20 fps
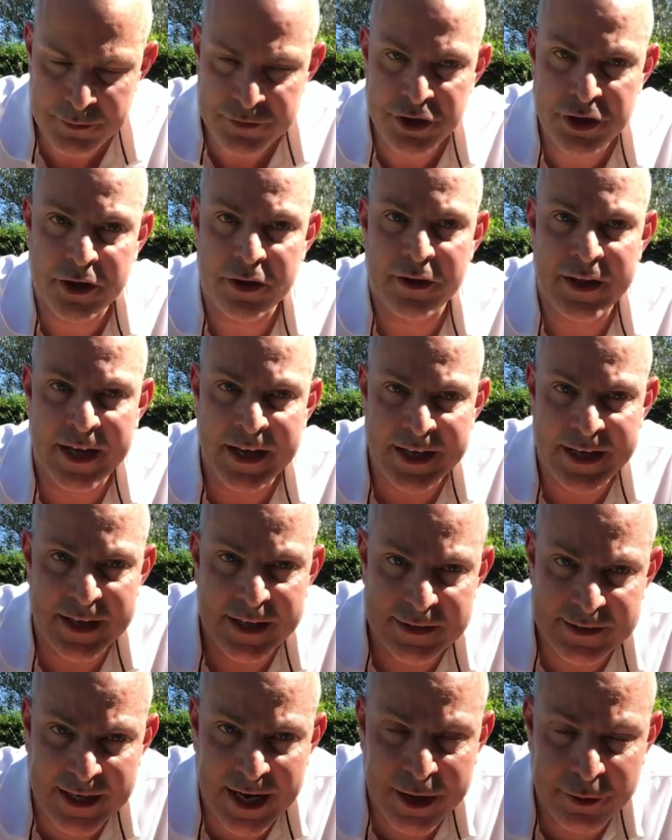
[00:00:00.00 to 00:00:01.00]
you can then get
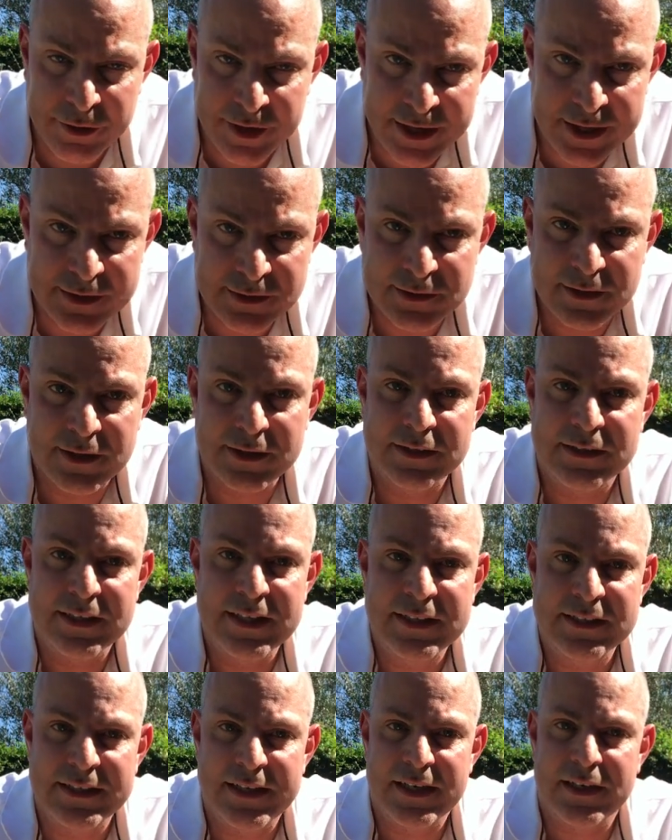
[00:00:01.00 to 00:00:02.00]
down into the
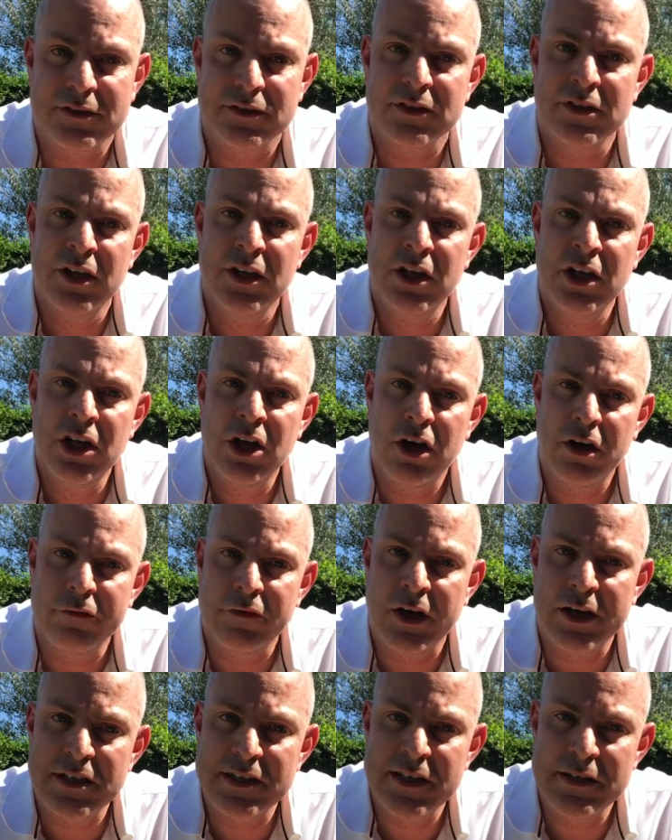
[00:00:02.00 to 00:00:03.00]
details
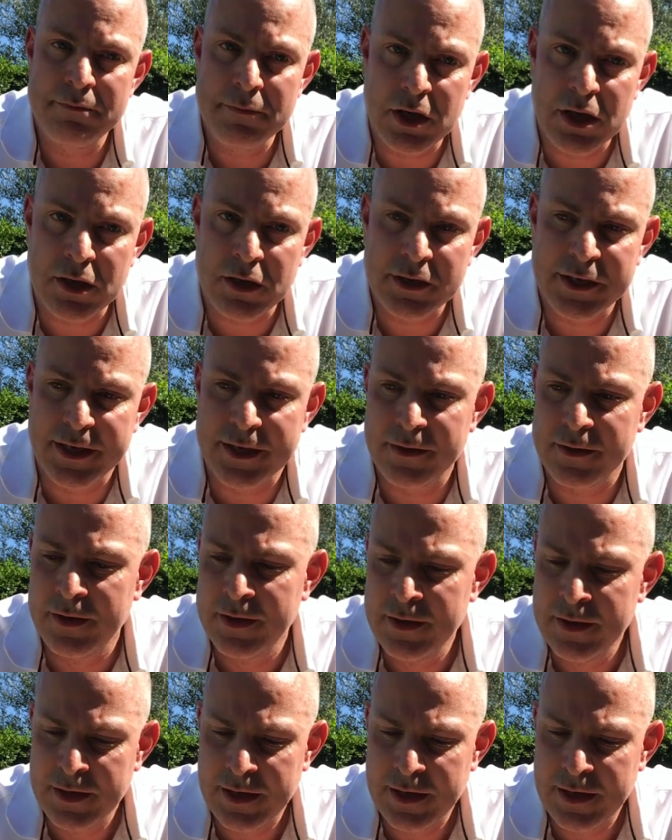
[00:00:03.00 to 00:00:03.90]
of actually marking.